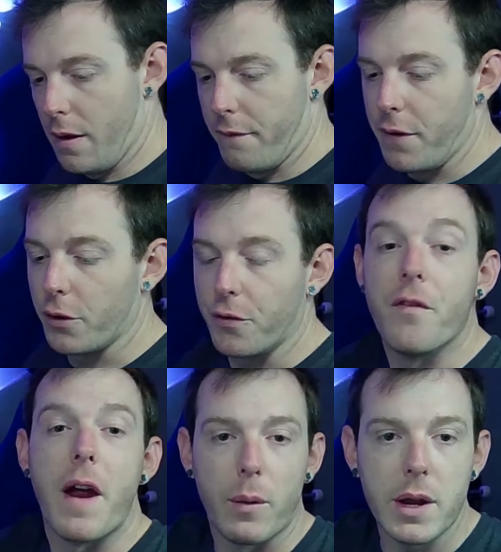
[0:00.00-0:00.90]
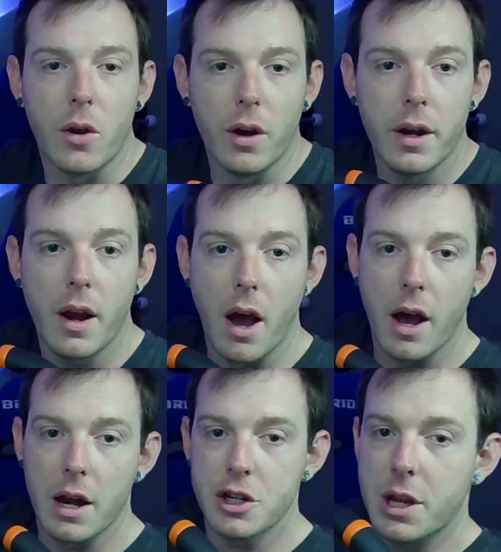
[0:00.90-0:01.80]
feels very good.
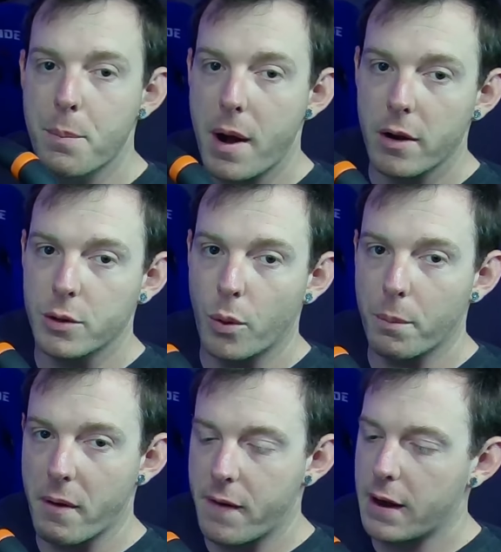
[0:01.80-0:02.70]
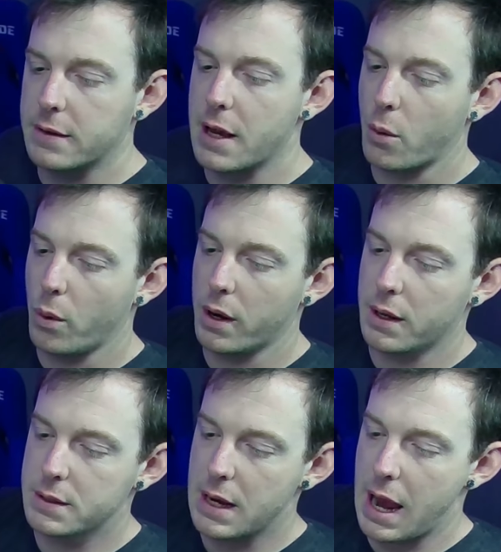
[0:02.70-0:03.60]
I just compared it to what my Fanatec one
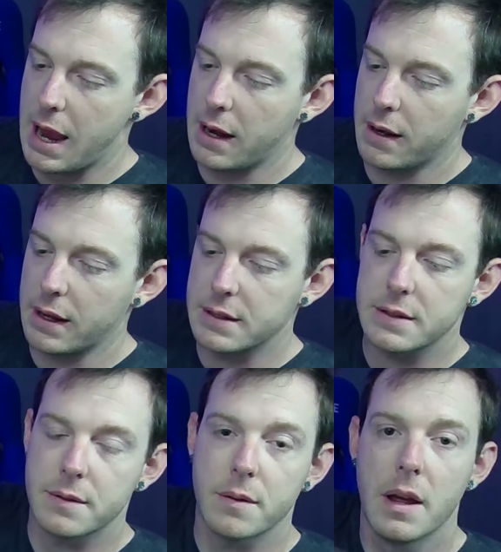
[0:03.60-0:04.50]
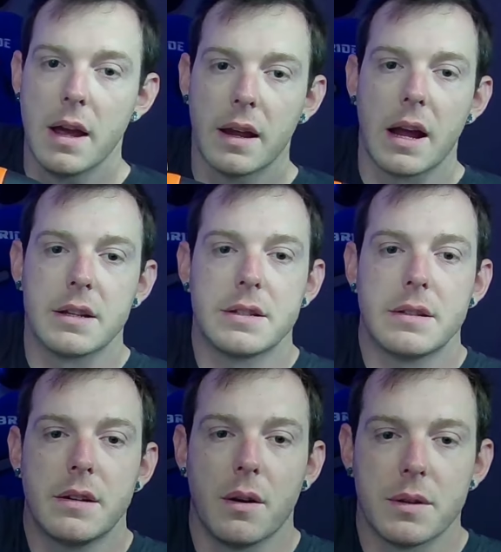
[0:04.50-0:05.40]
is, and it's got,
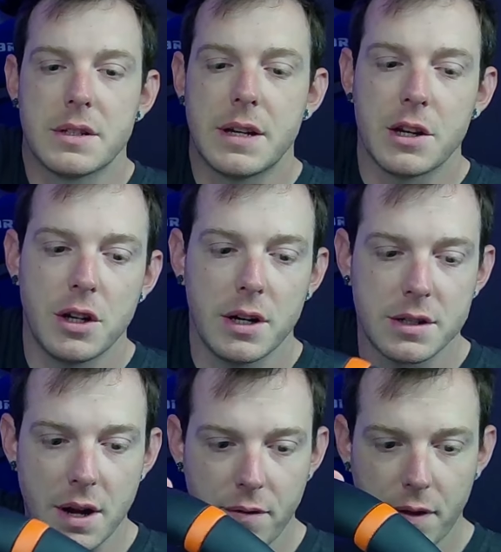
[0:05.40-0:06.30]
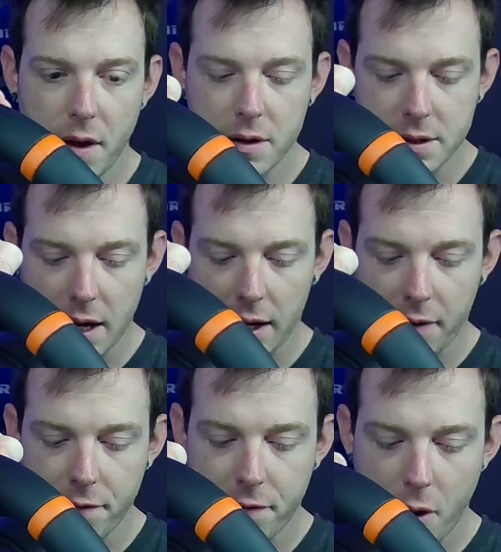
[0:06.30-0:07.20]
you know, stitching and stuff in there. It's kind of like a
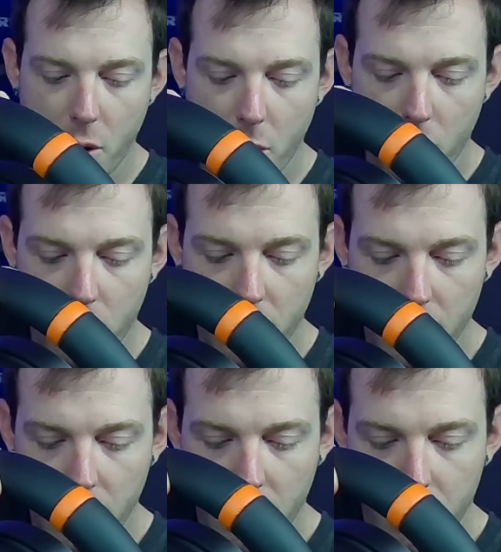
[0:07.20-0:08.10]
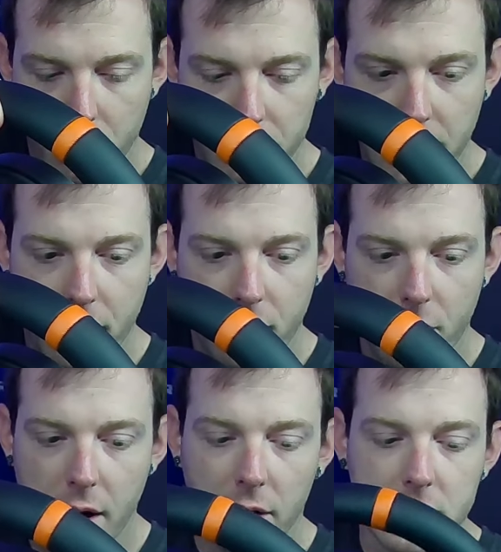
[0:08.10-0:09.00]
faux leather.
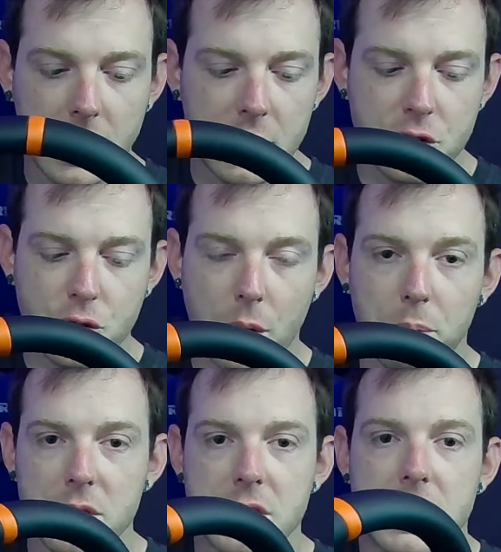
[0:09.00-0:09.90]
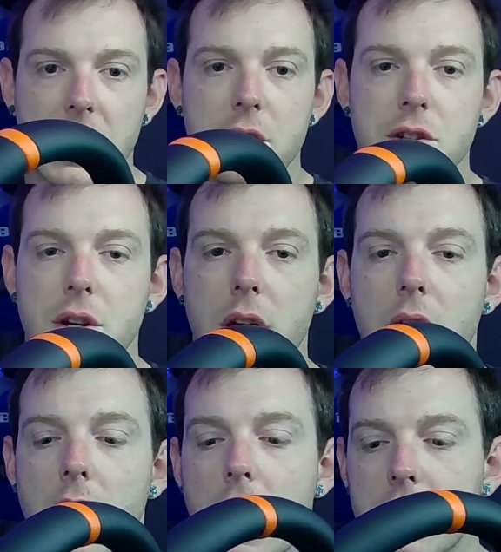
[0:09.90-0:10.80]
It looks like it's triple stitched
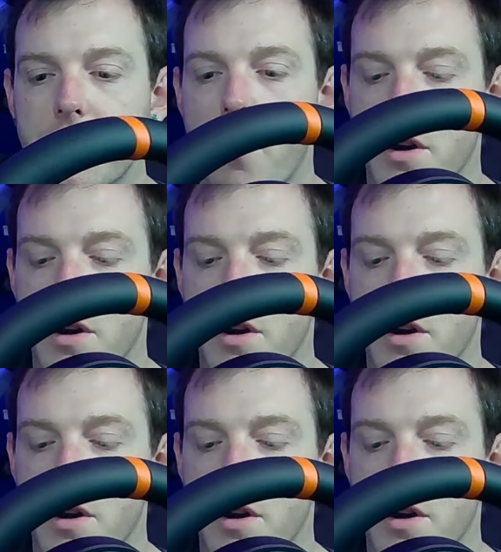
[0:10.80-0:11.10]
as far